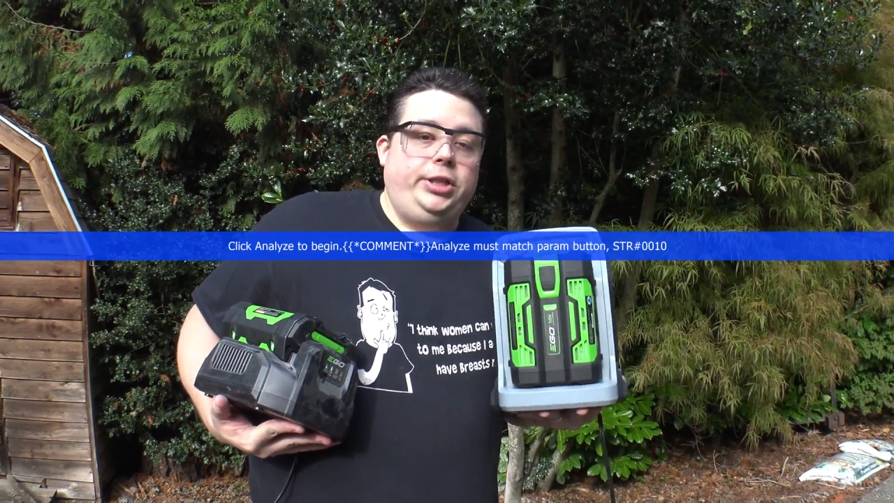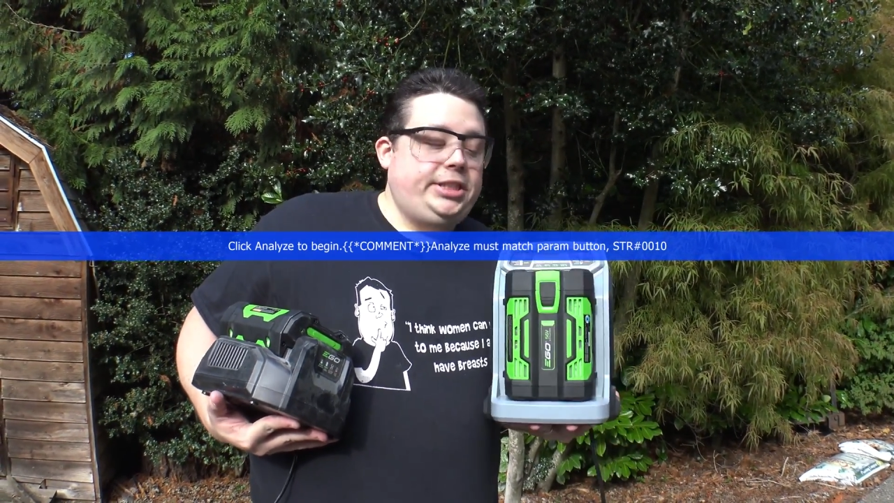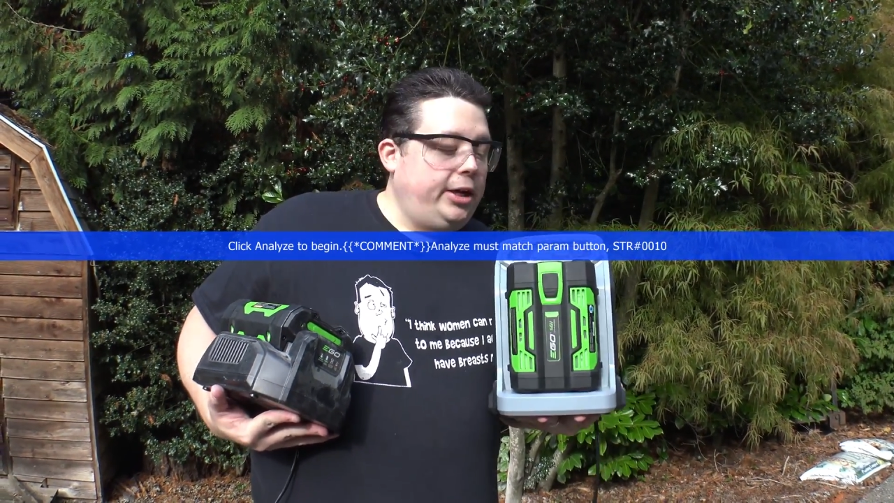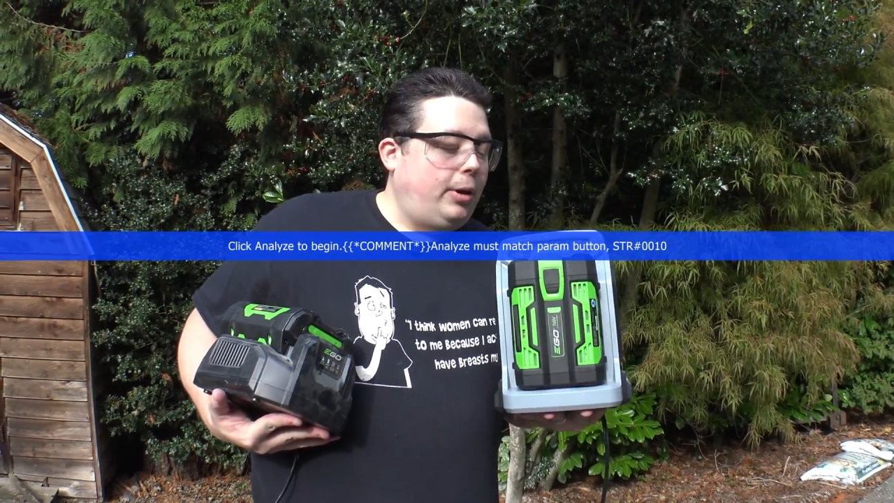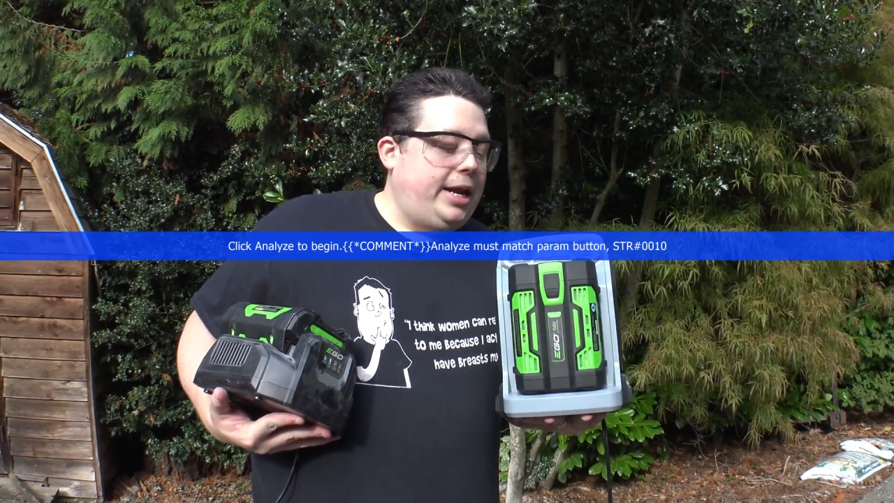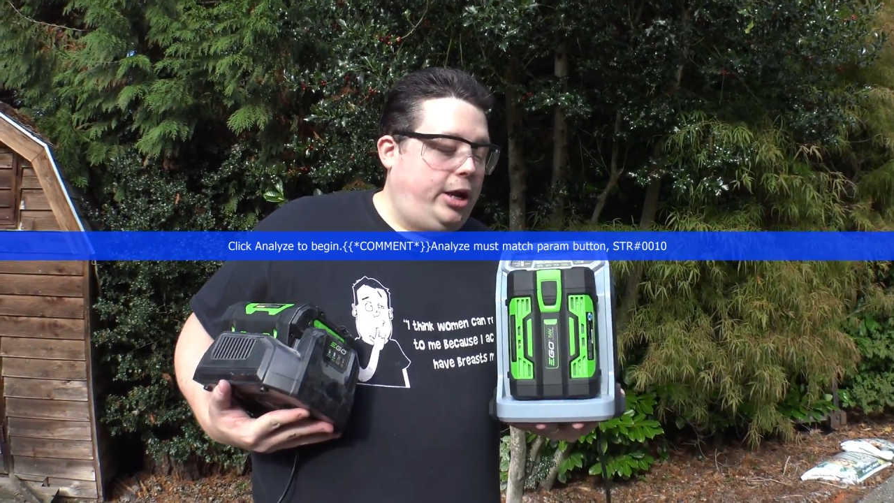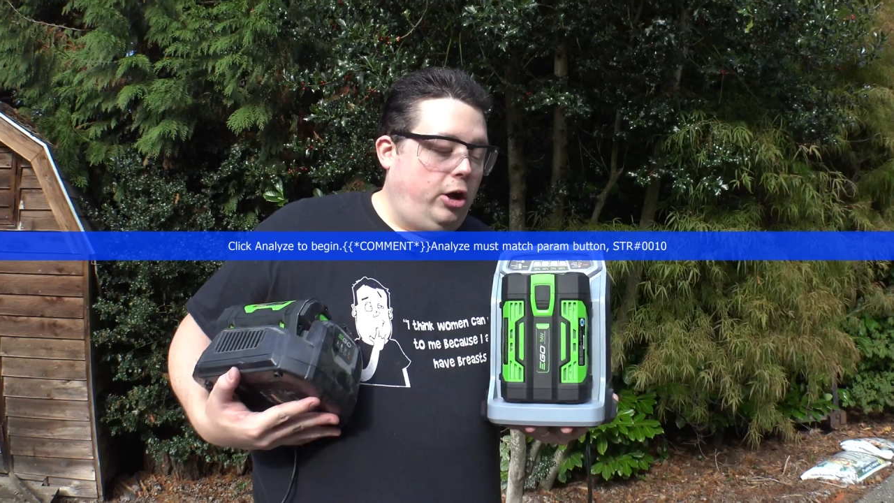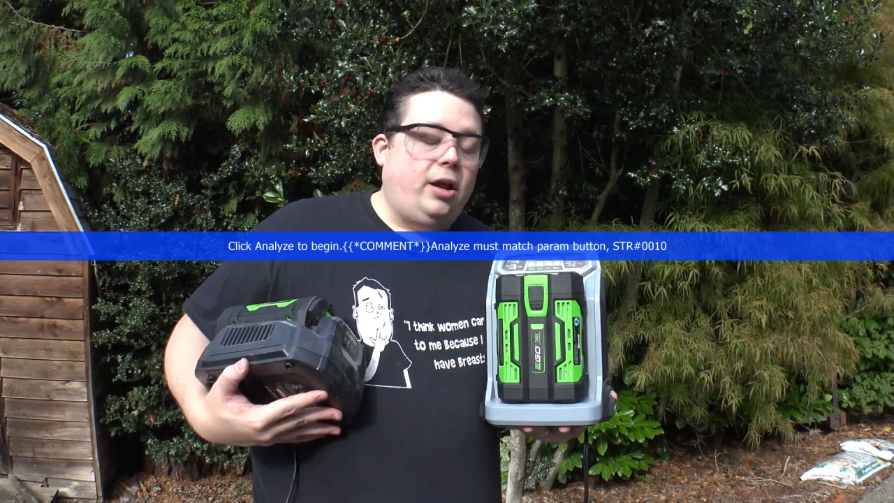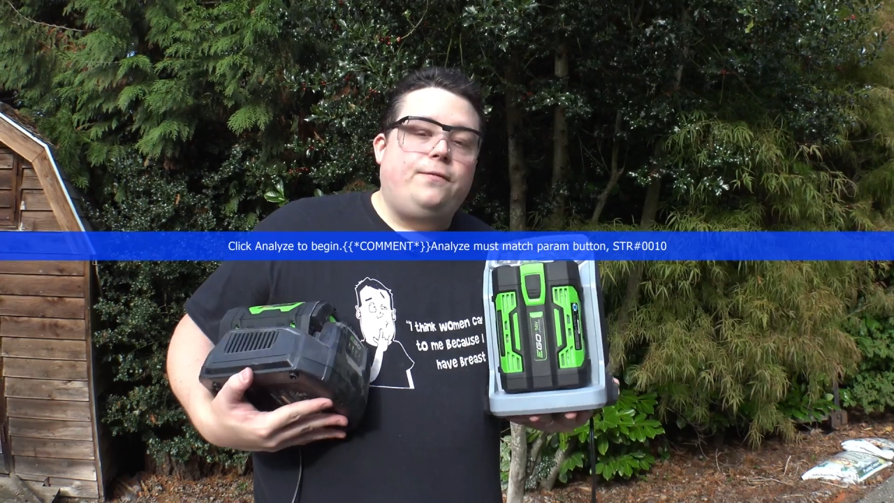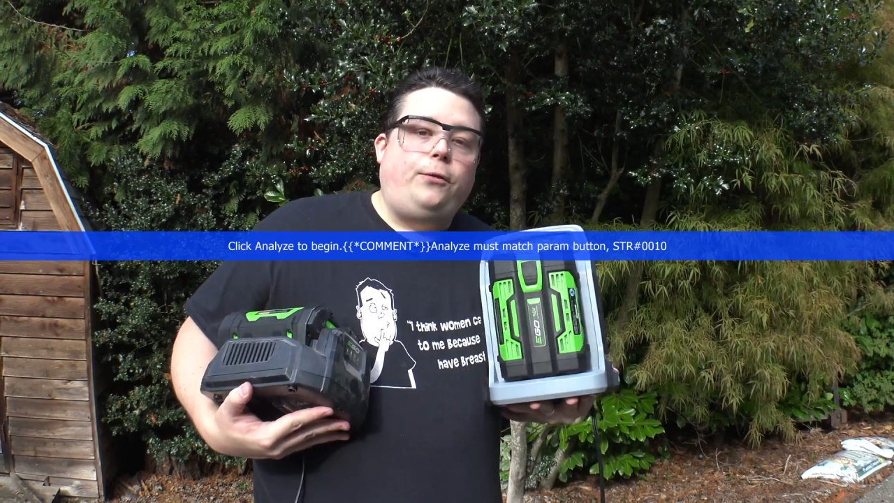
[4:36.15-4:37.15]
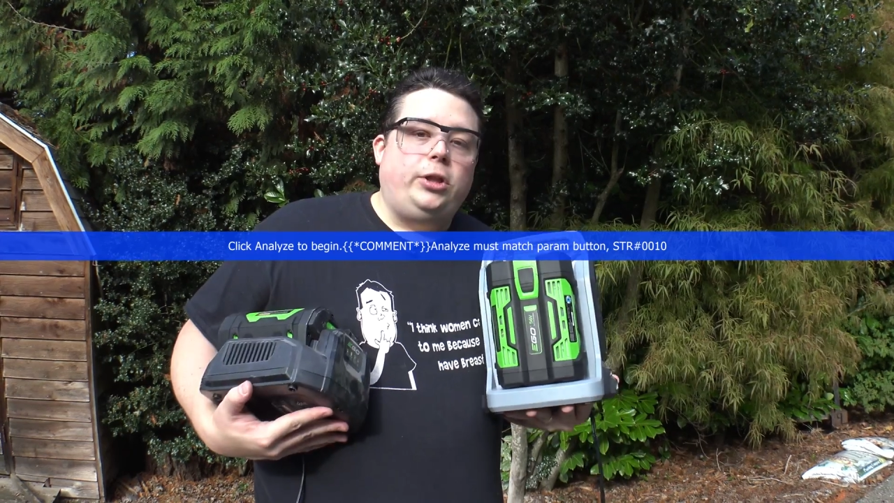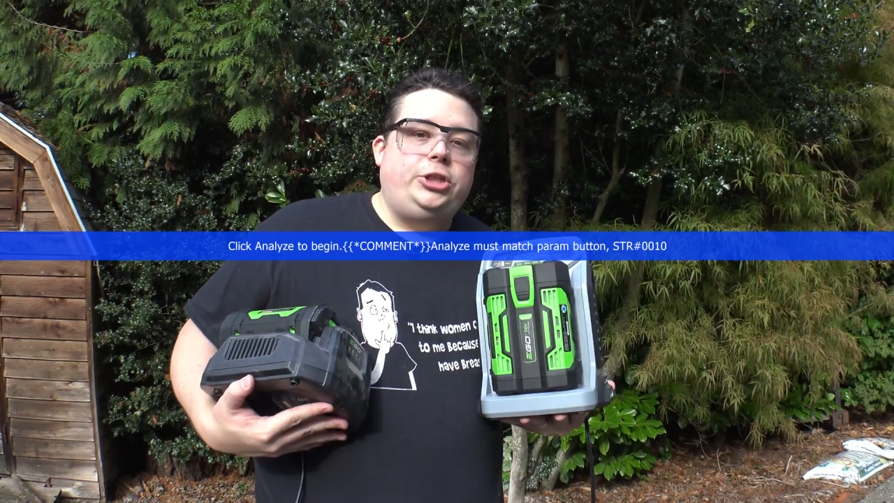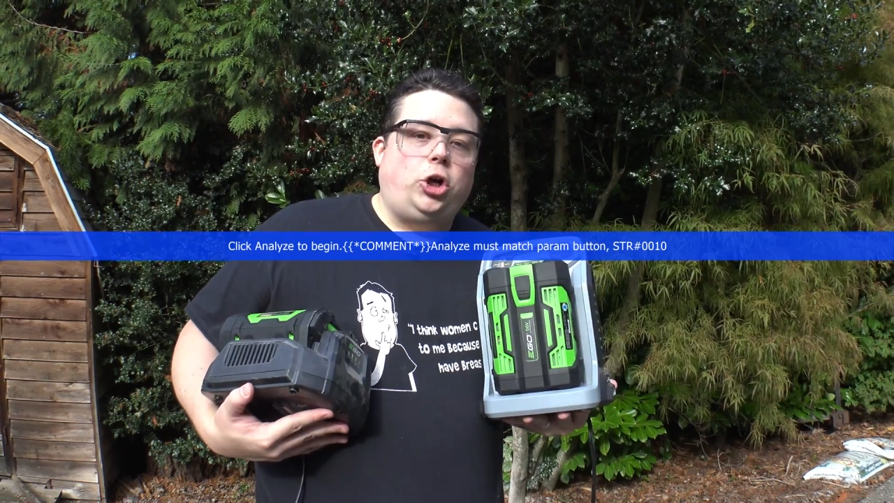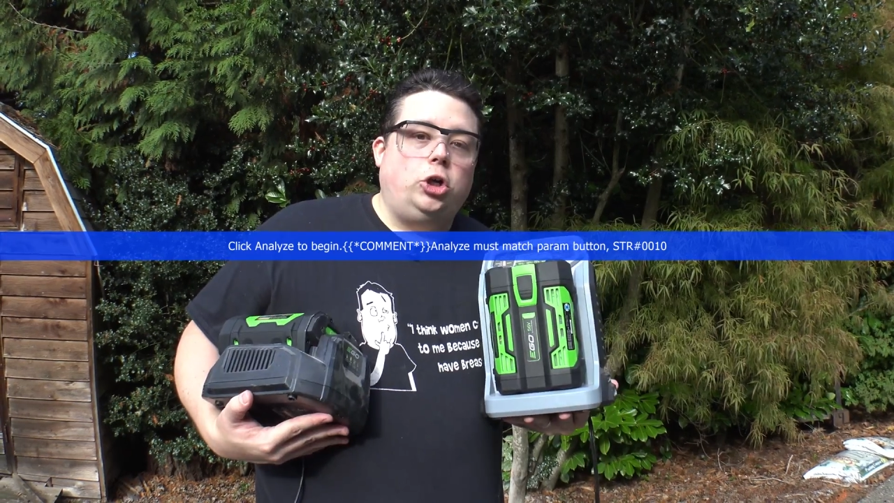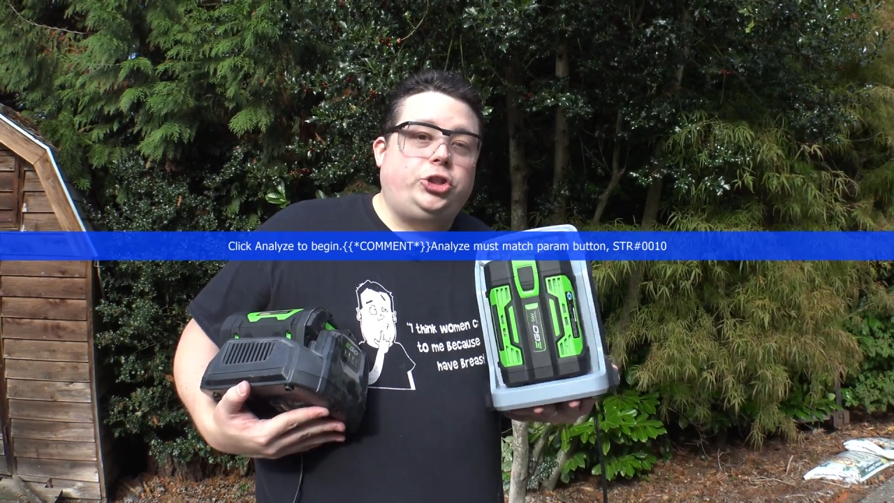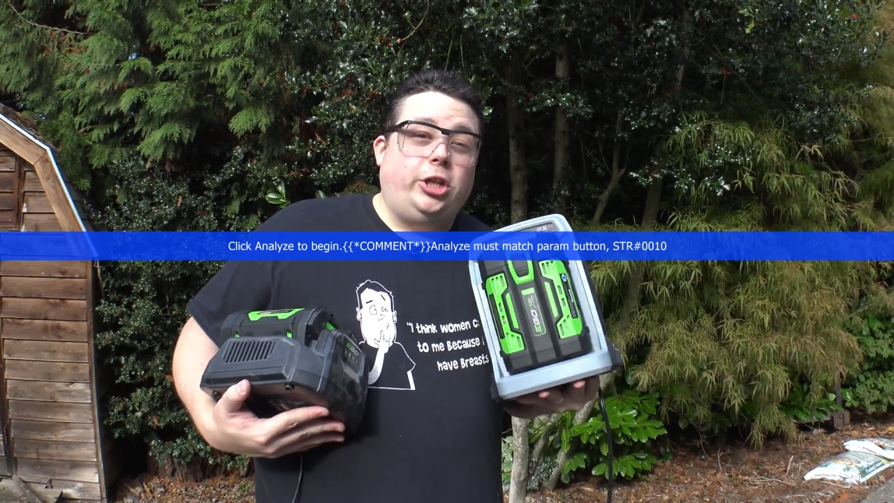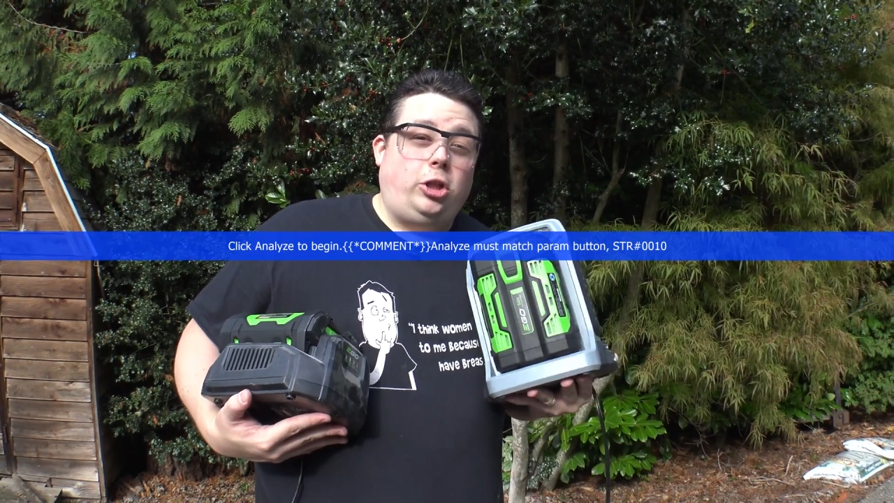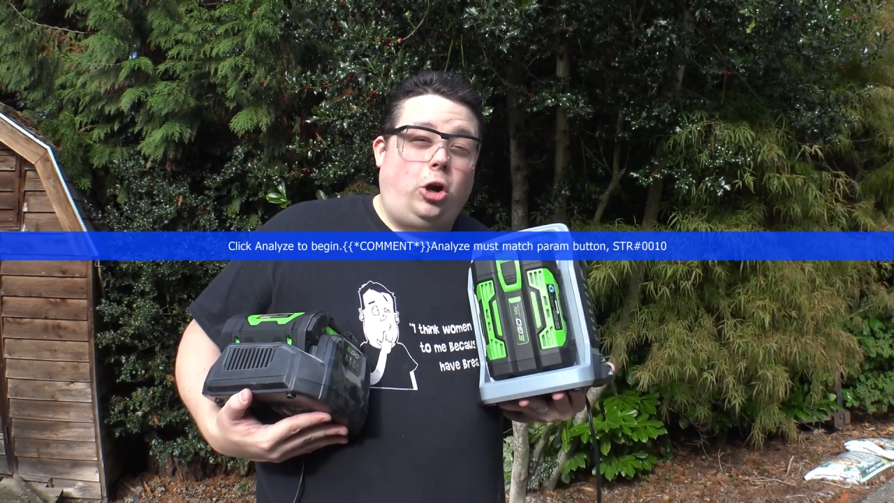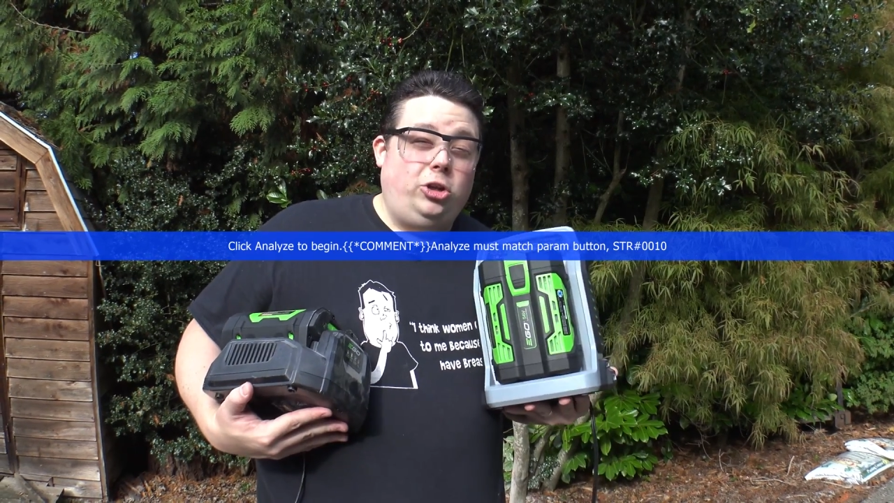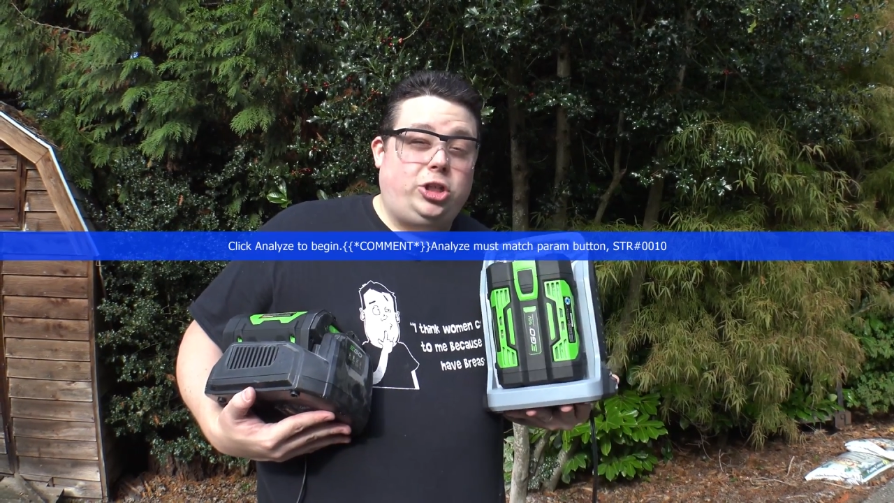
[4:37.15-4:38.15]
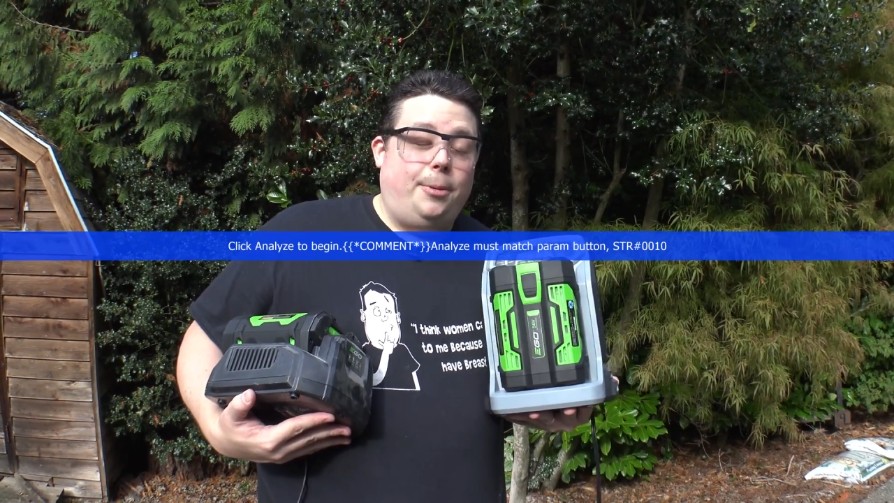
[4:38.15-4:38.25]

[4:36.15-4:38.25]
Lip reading: This thing right here can fully charge the large